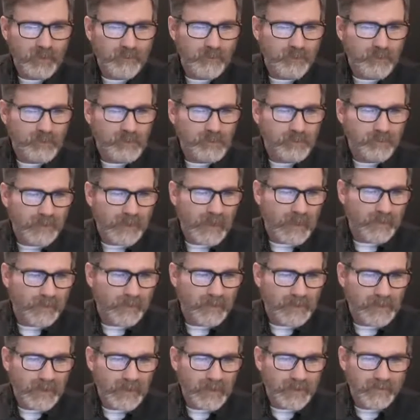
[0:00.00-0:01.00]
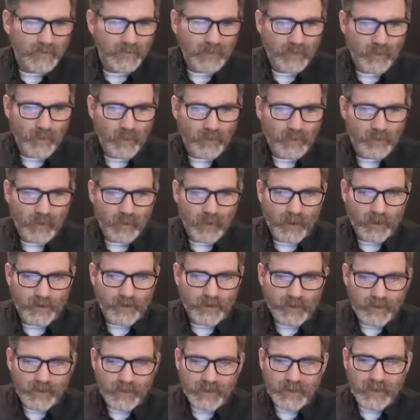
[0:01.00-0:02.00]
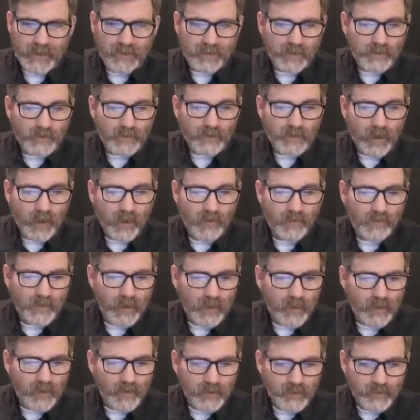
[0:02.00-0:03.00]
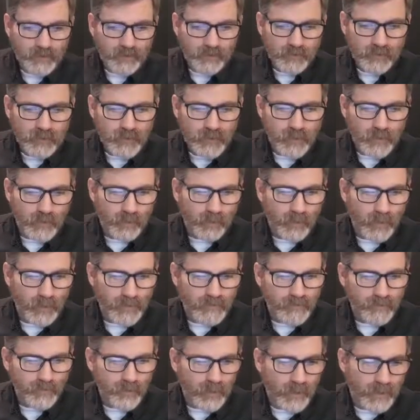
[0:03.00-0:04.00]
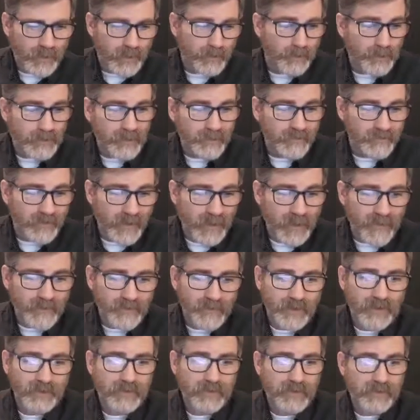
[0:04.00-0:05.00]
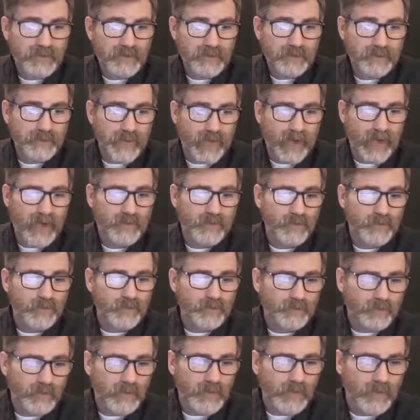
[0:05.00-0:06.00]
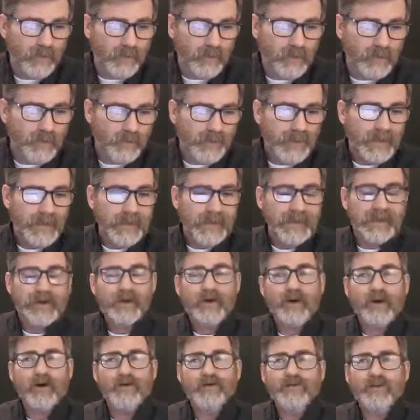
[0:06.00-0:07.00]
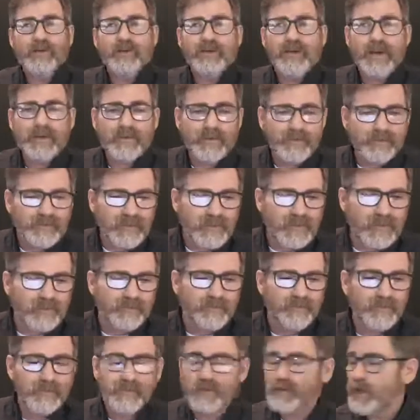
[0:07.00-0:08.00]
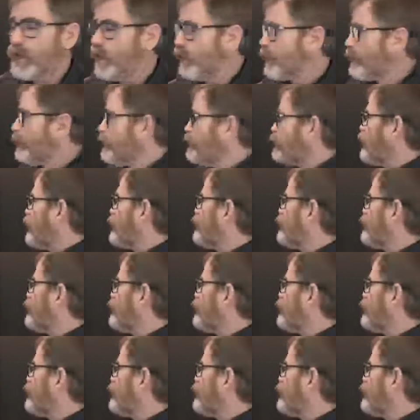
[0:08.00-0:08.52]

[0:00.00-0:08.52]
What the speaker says: much propaganda going on. And you don't know who's who or what's what. I mean, it's evident that the bomb was real. And also the other thing, if you notice,